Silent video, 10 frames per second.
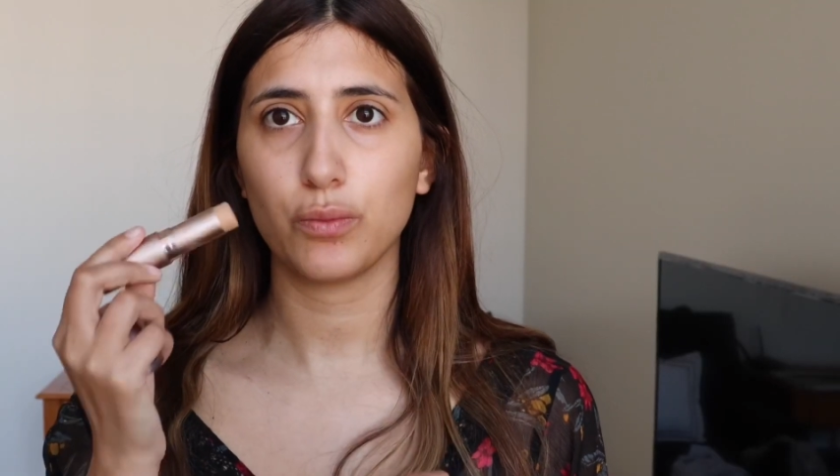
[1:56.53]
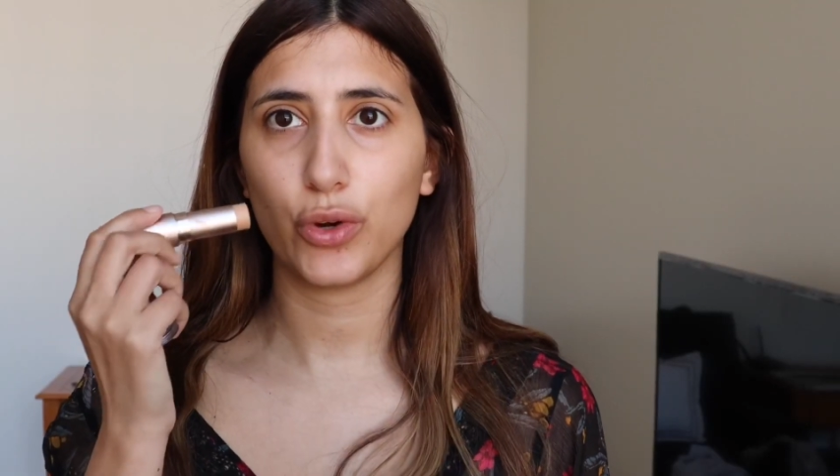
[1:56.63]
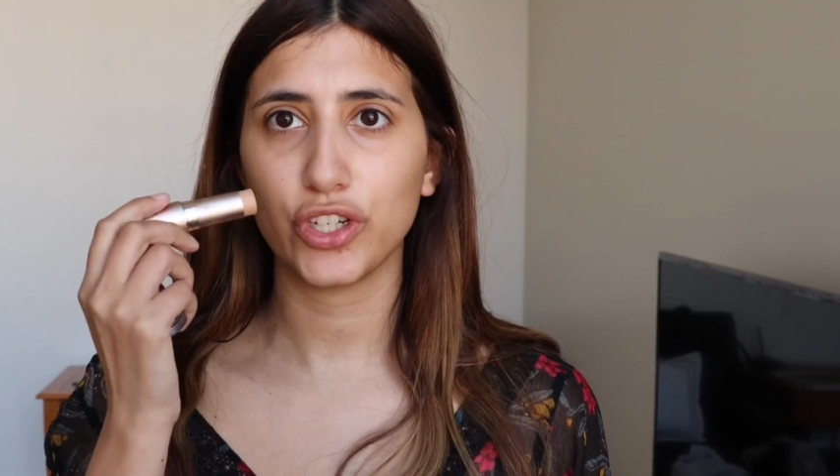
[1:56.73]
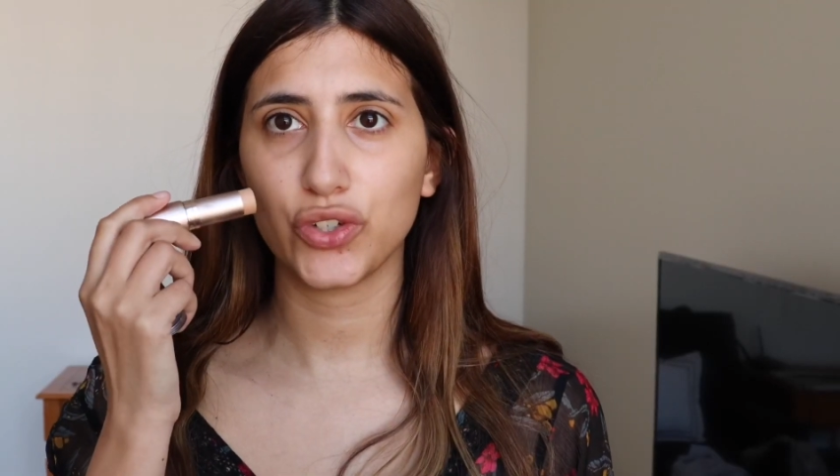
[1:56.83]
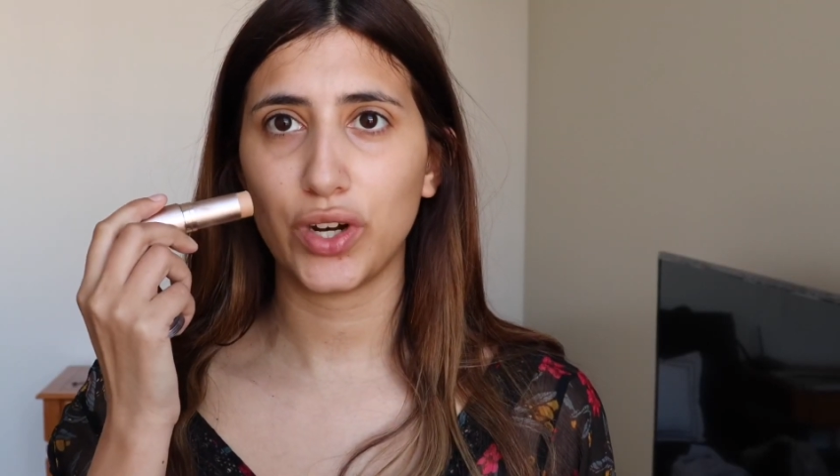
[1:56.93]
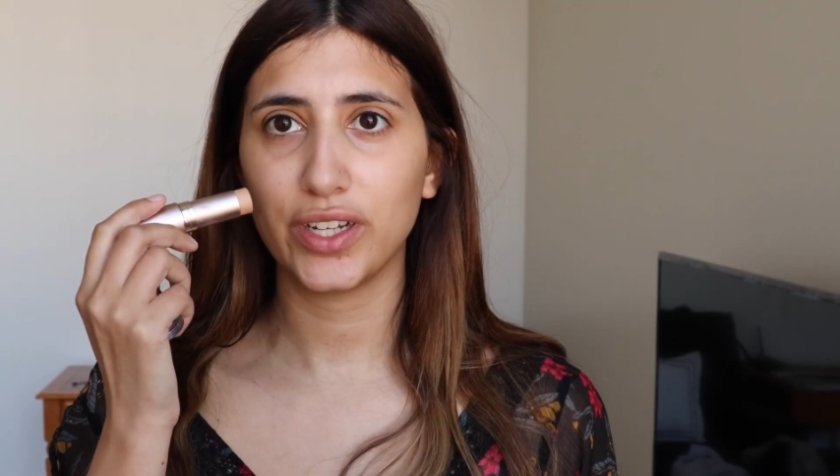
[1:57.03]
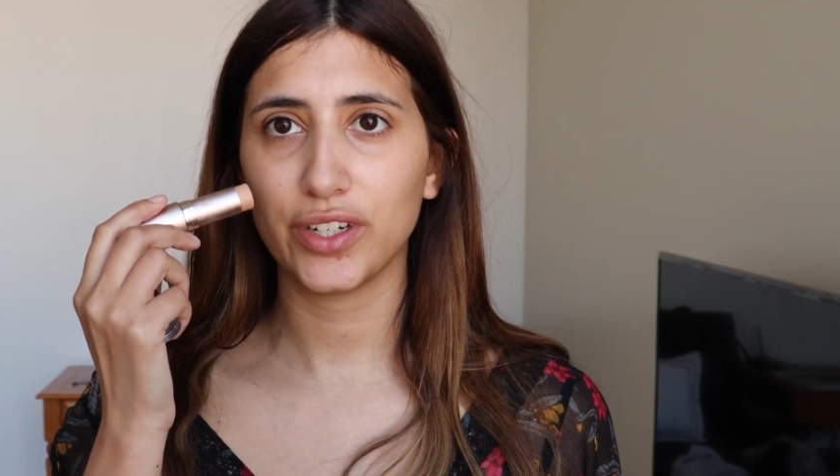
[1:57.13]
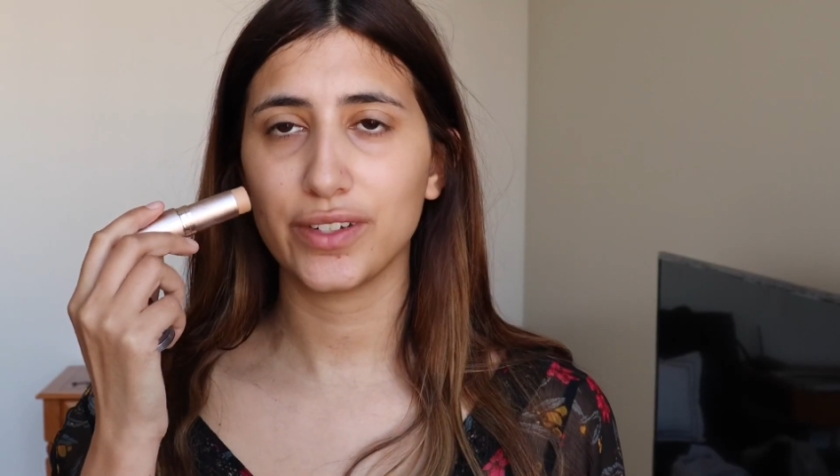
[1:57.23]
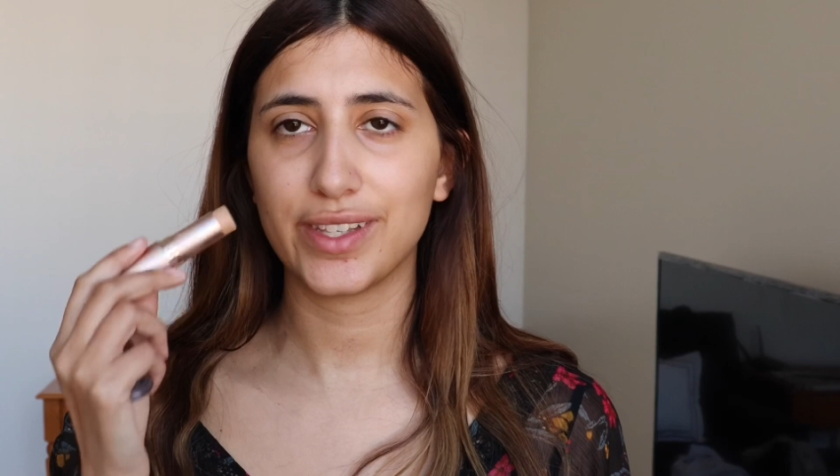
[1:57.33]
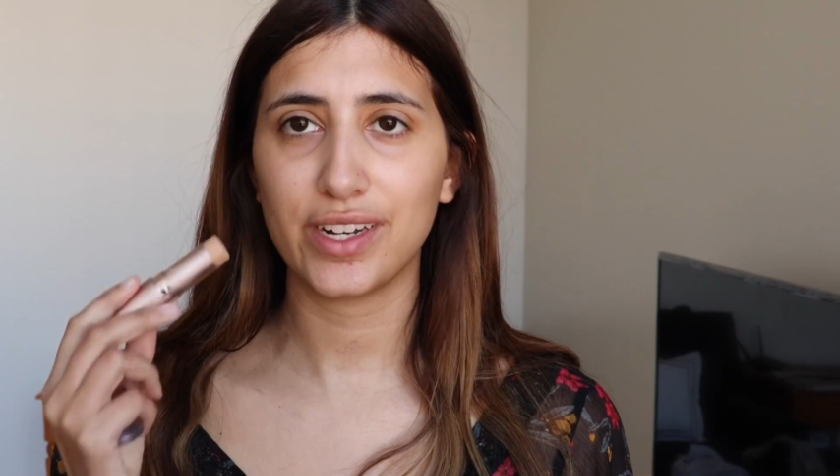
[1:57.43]

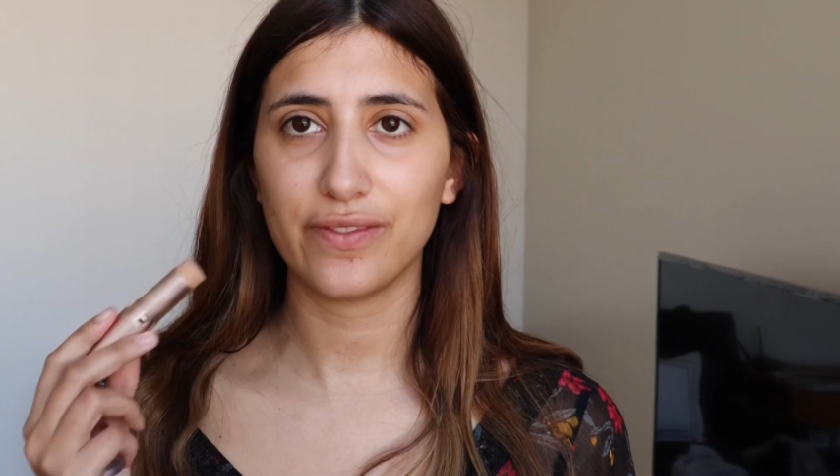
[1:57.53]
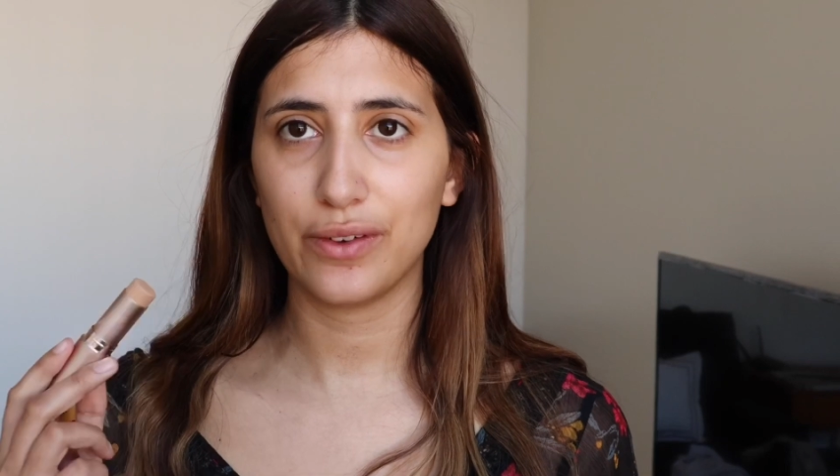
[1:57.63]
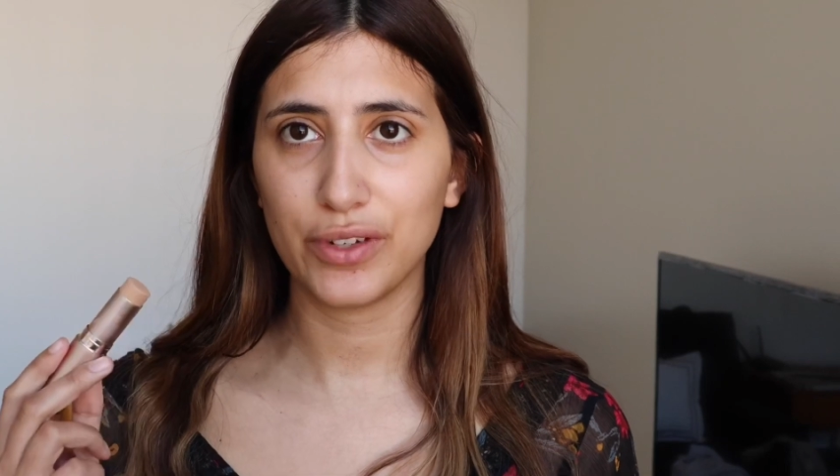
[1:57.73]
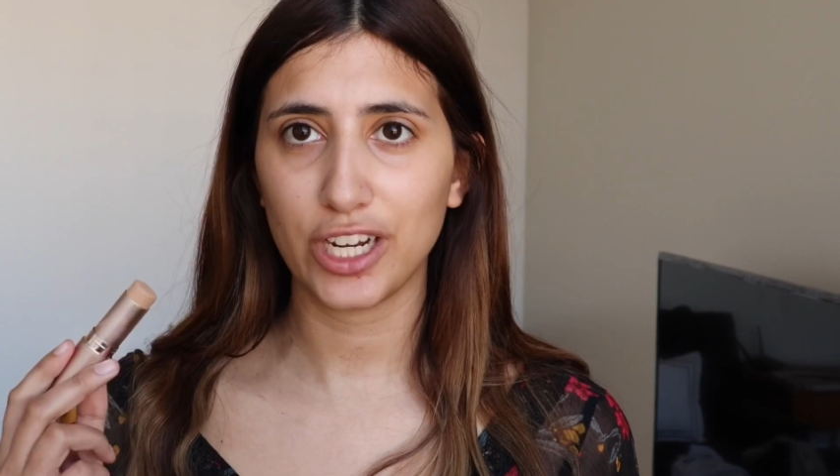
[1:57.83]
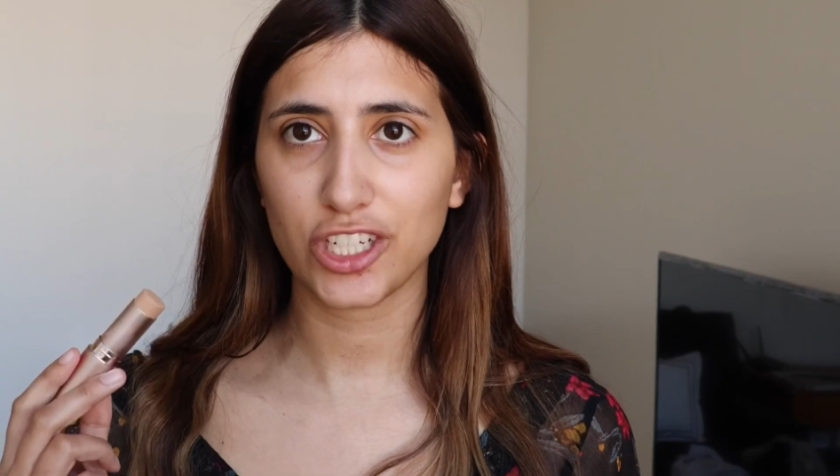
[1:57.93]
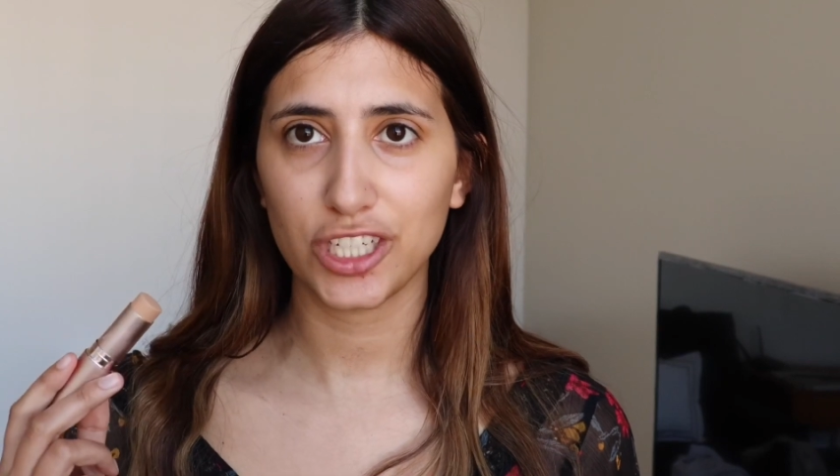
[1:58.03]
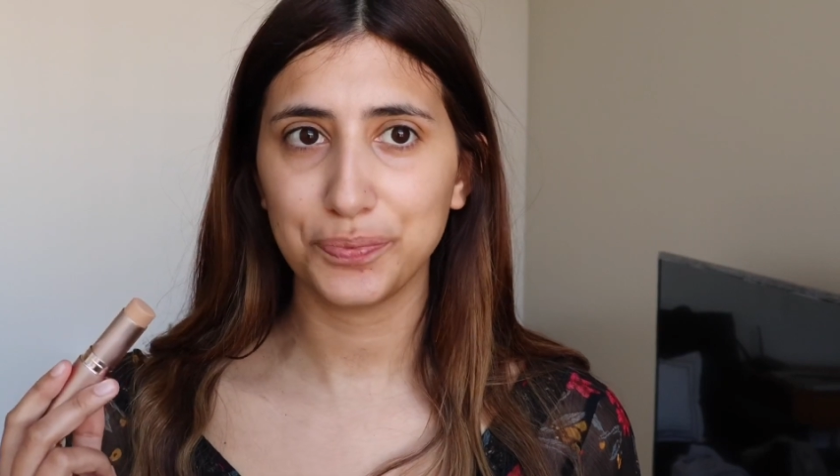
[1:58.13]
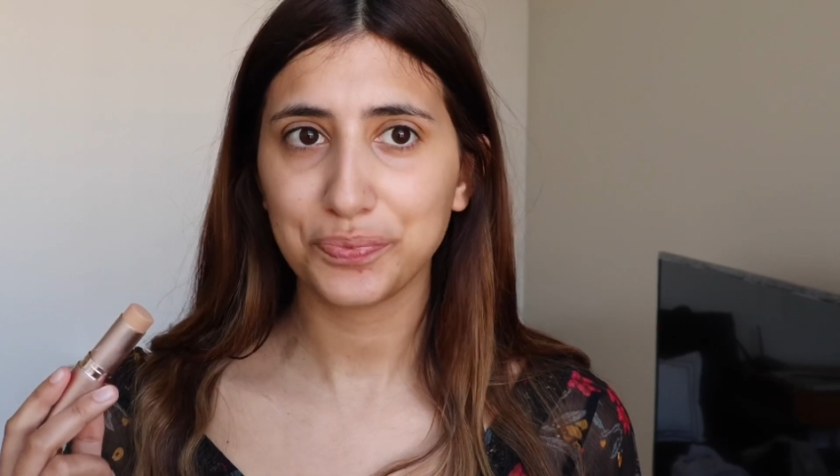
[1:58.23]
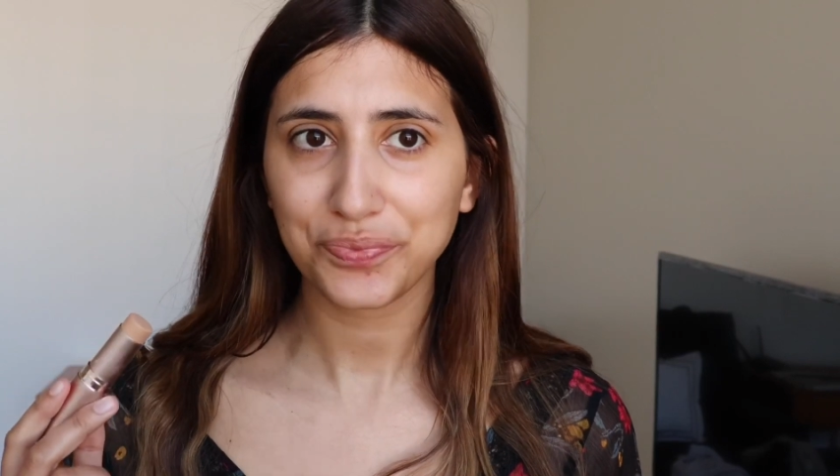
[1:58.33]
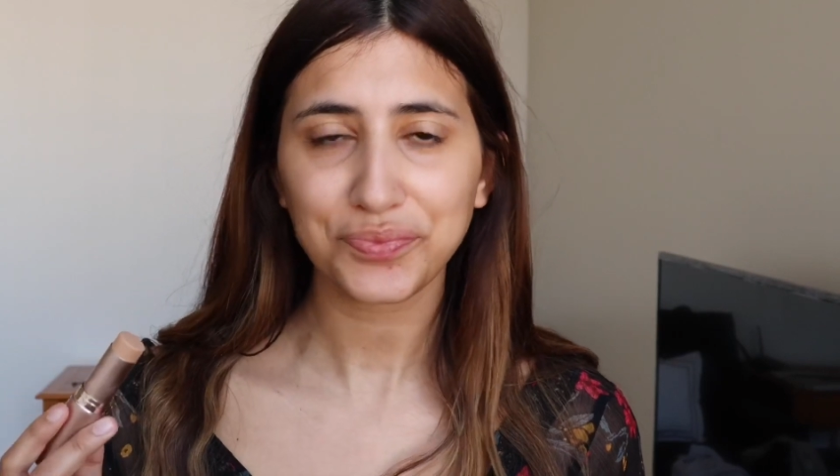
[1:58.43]
moisturizer instead of
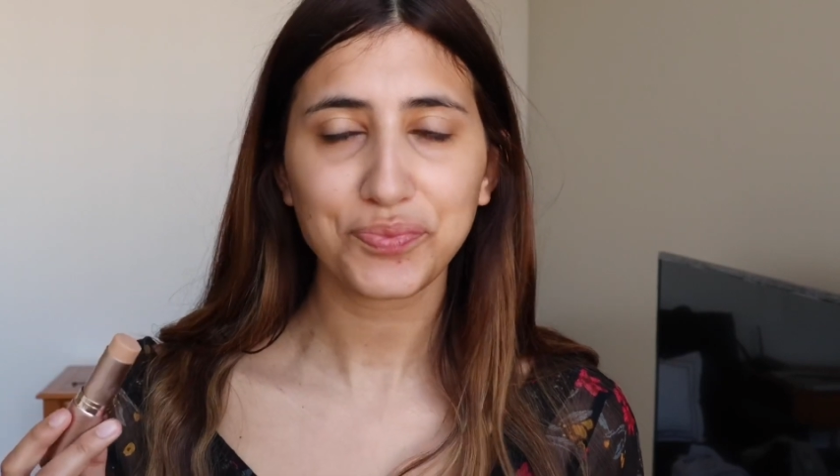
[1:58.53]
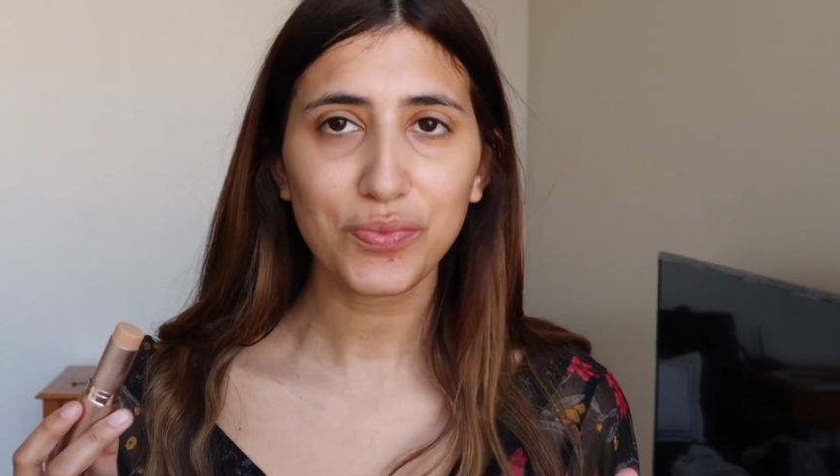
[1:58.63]
foundation.